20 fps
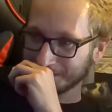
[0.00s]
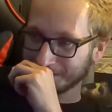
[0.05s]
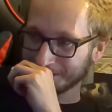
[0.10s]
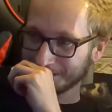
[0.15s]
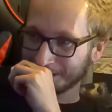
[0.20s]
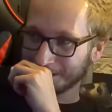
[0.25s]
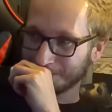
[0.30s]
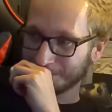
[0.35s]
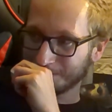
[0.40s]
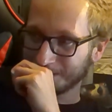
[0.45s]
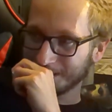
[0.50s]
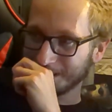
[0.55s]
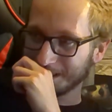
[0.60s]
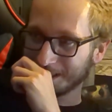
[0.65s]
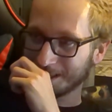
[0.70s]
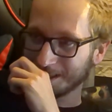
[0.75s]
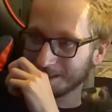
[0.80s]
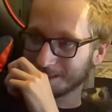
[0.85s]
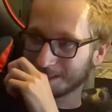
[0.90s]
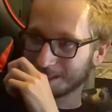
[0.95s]
I don't want any
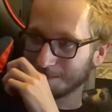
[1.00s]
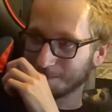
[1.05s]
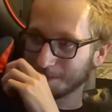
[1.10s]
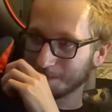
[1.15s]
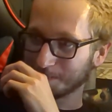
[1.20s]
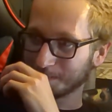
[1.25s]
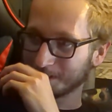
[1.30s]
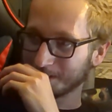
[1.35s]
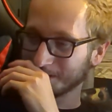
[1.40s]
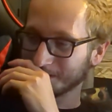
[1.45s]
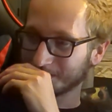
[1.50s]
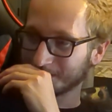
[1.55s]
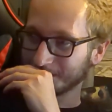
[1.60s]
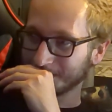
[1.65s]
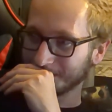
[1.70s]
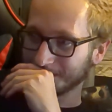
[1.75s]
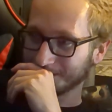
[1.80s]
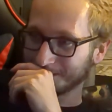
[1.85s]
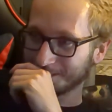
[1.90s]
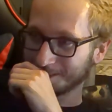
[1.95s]
kids coming upstairs
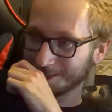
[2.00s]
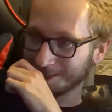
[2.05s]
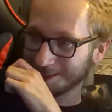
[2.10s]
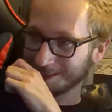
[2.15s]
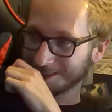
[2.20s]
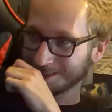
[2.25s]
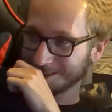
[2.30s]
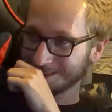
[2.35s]
seeing this shit.